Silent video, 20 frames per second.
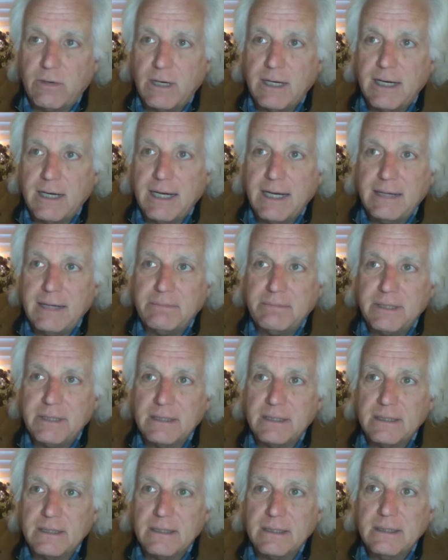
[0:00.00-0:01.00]
what
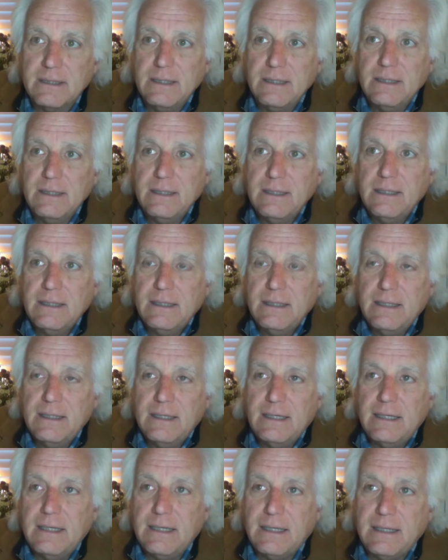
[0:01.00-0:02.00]
happened.
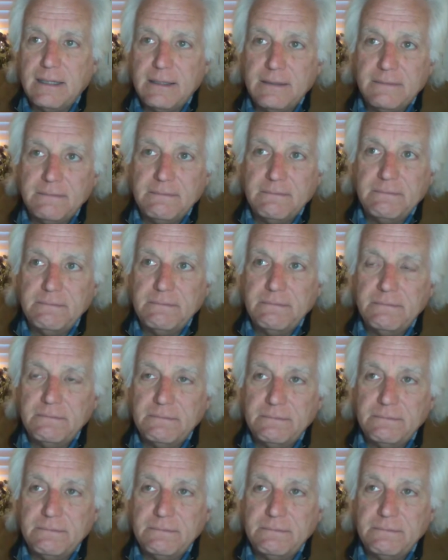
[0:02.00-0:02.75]
Um,